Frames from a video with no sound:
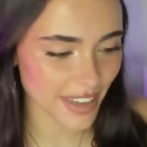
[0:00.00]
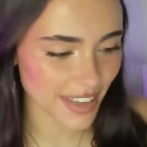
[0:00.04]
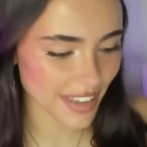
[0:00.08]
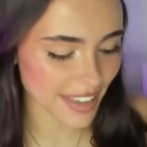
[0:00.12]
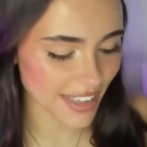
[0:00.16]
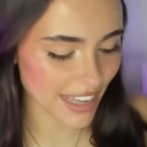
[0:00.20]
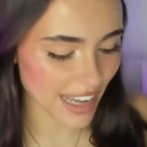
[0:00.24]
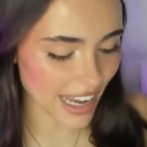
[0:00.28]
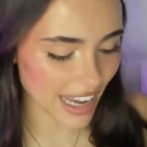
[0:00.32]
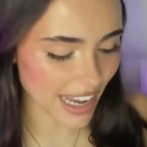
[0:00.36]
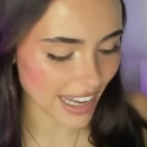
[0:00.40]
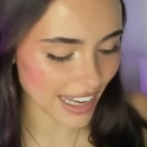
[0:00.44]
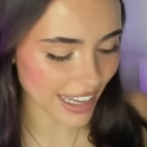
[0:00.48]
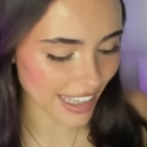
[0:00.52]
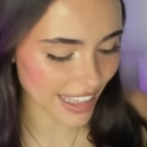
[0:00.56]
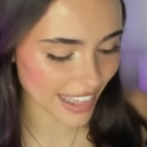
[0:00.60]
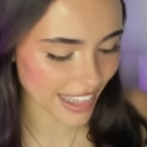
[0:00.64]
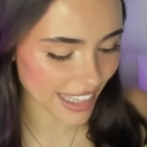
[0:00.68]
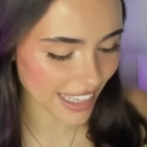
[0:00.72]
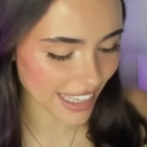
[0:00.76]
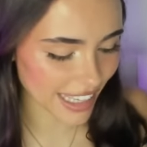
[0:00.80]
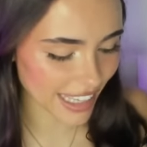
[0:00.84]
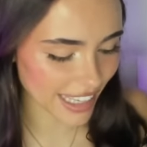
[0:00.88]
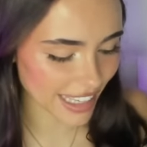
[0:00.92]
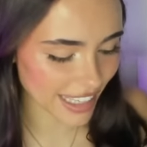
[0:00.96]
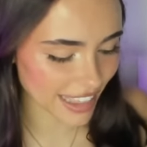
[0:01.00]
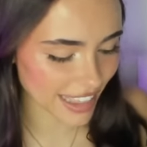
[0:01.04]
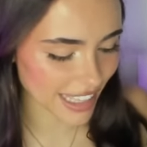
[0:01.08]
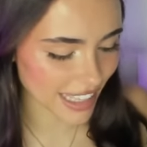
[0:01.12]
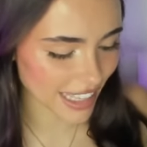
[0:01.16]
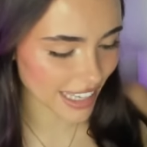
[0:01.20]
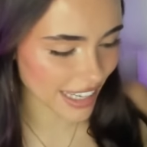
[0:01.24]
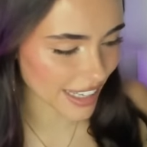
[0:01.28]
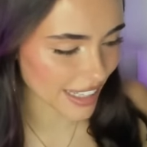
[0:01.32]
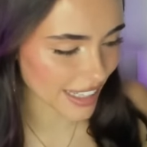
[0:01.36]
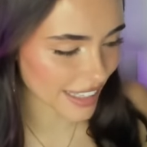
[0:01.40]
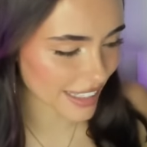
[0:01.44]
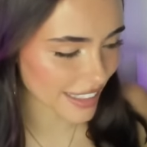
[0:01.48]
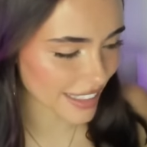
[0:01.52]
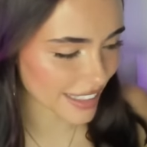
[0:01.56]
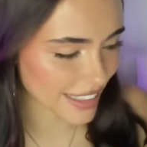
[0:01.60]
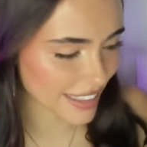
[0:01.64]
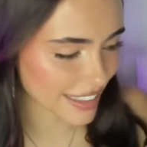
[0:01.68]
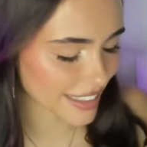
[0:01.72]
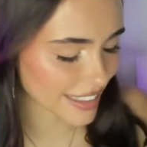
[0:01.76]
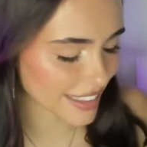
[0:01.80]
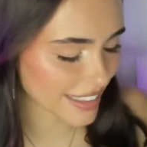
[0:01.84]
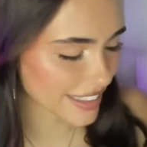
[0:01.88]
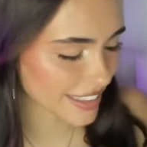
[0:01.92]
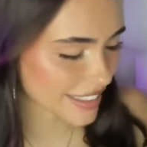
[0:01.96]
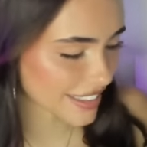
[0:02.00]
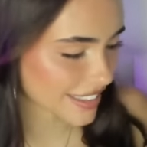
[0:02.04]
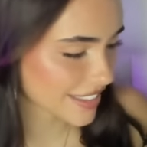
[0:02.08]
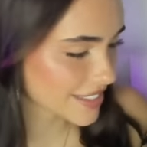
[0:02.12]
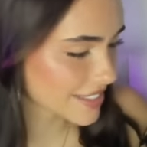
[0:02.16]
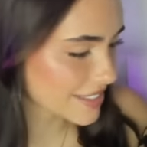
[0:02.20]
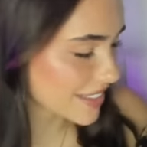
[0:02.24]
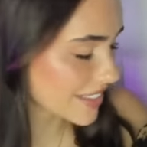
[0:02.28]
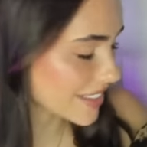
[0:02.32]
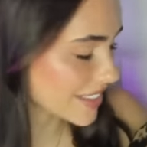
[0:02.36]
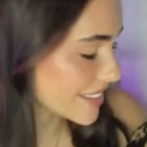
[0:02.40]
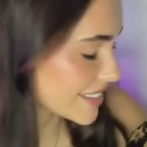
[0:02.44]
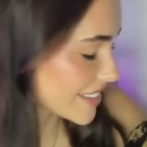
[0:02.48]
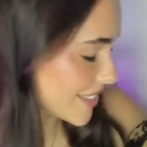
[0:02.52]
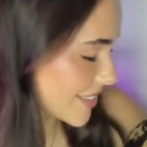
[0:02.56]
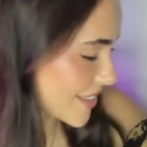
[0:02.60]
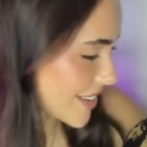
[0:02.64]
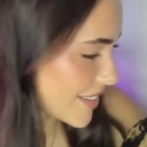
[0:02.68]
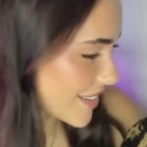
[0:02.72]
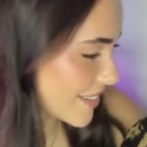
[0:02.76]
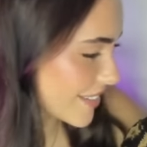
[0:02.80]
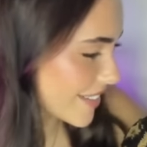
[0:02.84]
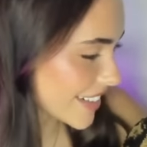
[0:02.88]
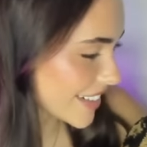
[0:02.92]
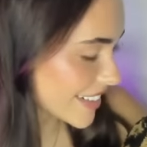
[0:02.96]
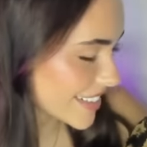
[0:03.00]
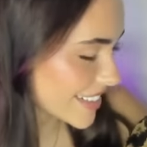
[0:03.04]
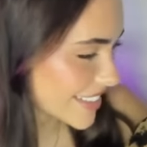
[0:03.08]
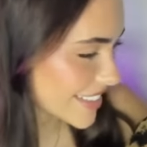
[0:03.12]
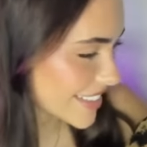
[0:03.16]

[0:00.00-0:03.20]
I think that, who else do I watch?